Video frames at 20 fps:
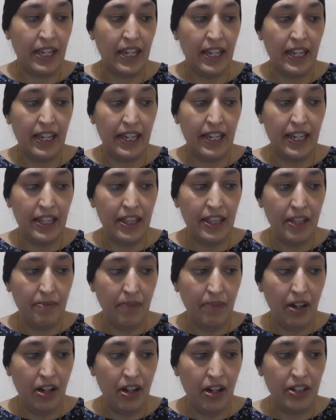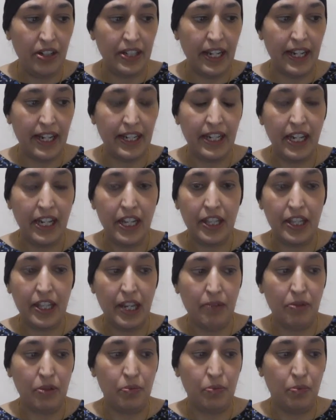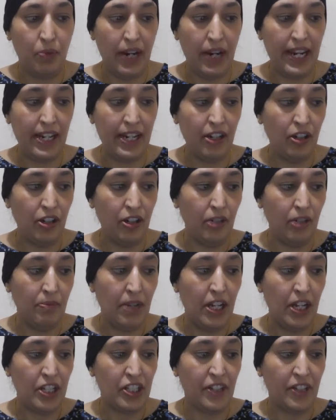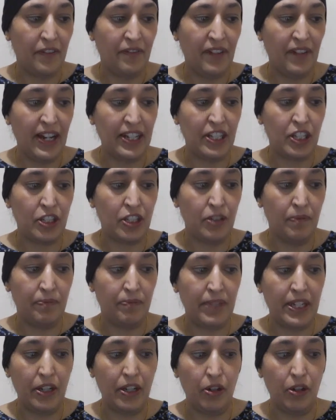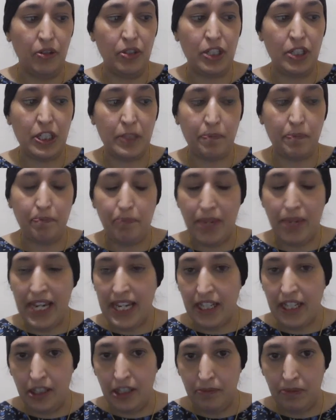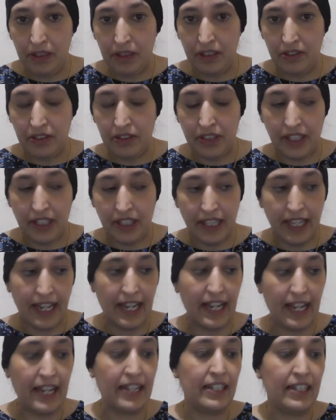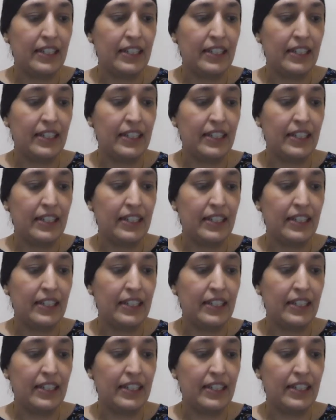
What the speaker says: In the morning, they would wake up to find something unspeakable under there.